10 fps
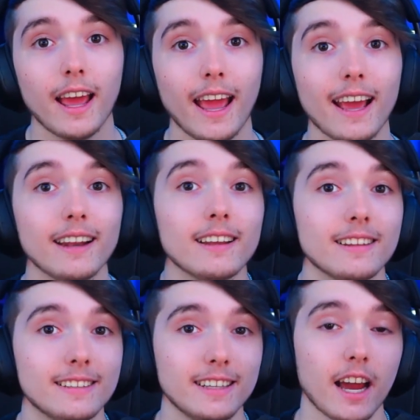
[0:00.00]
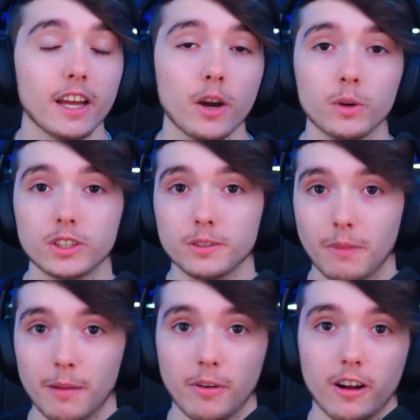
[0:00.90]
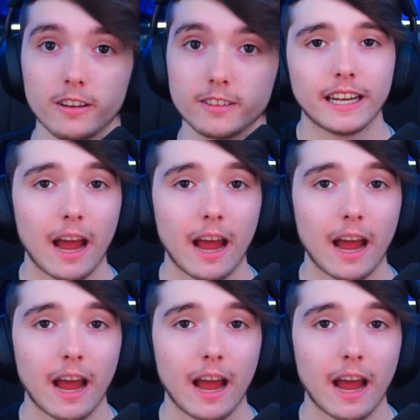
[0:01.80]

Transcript: and the C I O, which is my boss.